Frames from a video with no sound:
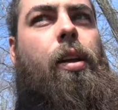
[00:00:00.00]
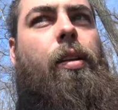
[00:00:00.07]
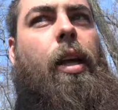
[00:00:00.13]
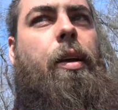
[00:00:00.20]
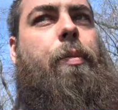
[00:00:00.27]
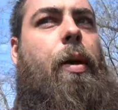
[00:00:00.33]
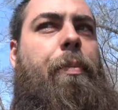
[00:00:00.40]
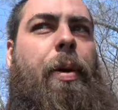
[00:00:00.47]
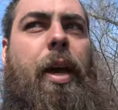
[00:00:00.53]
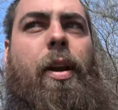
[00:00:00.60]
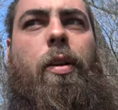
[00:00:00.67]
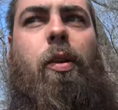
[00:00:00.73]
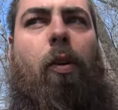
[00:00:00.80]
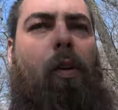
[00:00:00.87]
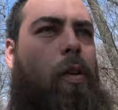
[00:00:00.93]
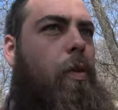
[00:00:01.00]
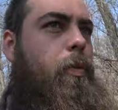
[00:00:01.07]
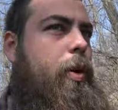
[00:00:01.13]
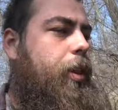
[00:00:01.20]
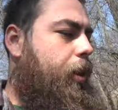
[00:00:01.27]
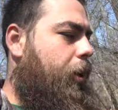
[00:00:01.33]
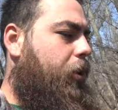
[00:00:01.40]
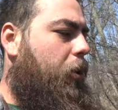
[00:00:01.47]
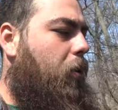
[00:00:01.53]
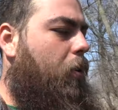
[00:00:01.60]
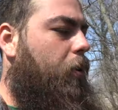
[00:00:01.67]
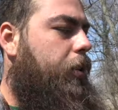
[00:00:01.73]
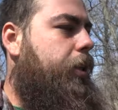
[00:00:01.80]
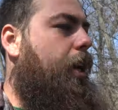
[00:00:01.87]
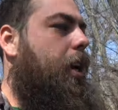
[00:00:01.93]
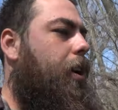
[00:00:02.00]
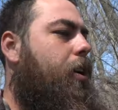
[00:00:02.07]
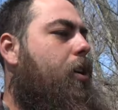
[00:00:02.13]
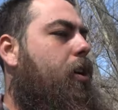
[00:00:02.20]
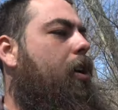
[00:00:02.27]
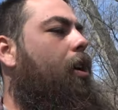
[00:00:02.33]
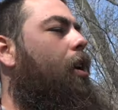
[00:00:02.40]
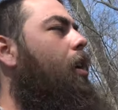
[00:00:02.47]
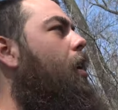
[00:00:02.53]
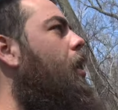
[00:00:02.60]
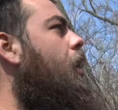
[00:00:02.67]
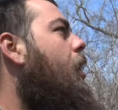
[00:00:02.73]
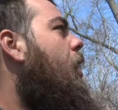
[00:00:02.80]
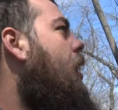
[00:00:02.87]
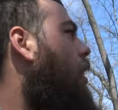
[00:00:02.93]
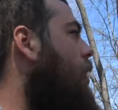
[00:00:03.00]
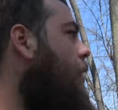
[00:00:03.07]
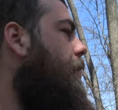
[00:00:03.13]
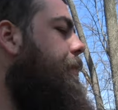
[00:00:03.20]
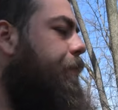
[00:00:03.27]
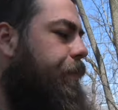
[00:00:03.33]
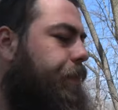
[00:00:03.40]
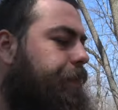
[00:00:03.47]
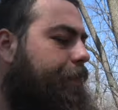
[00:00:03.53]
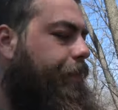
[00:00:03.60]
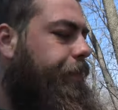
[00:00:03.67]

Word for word: like, my main goal with this whole entire doing these